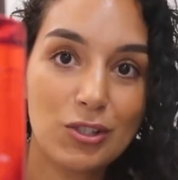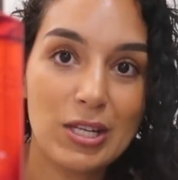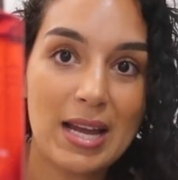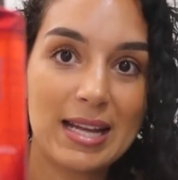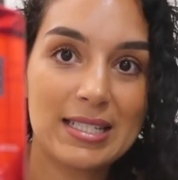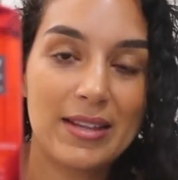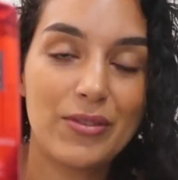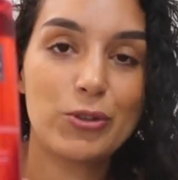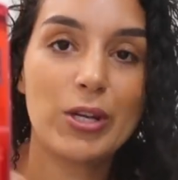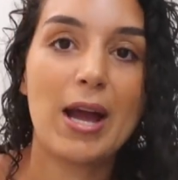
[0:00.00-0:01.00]
She had it in
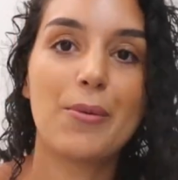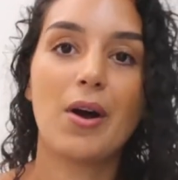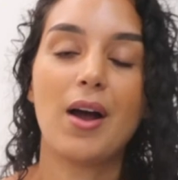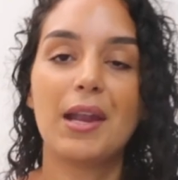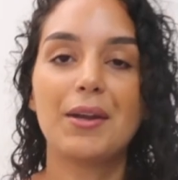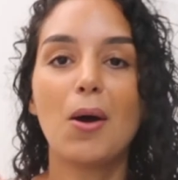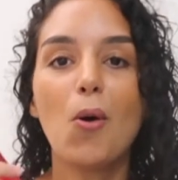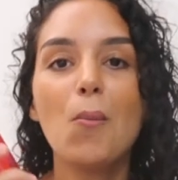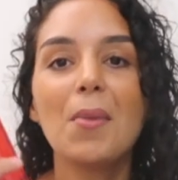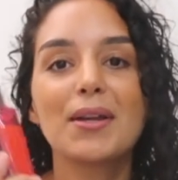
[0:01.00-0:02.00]
the shower and oh
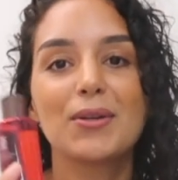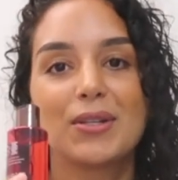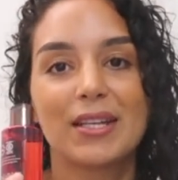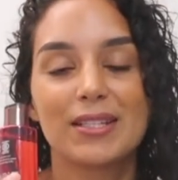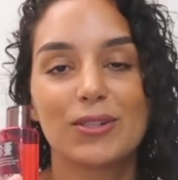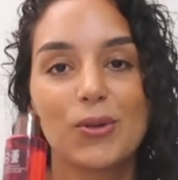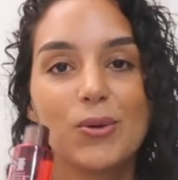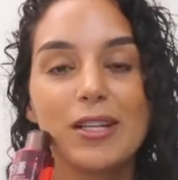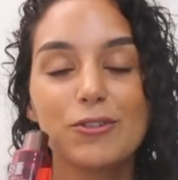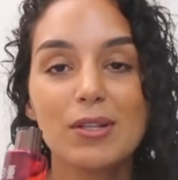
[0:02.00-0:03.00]
my goodness, you
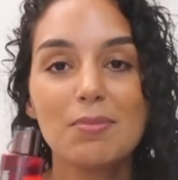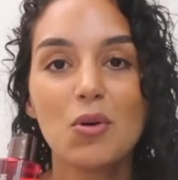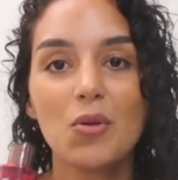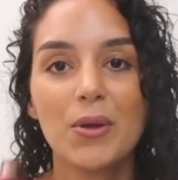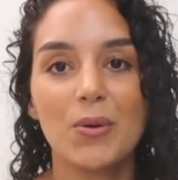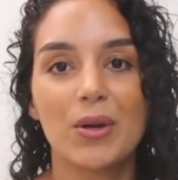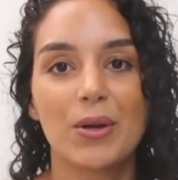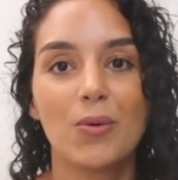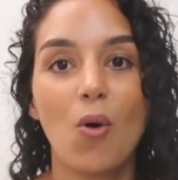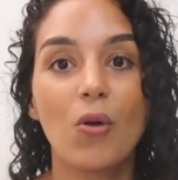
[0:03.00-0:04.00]
literally pour the
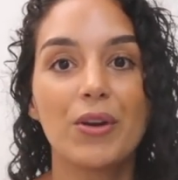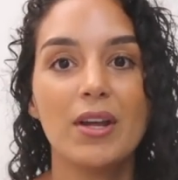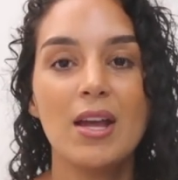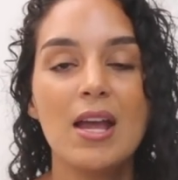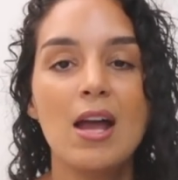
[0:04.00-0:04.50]
oil on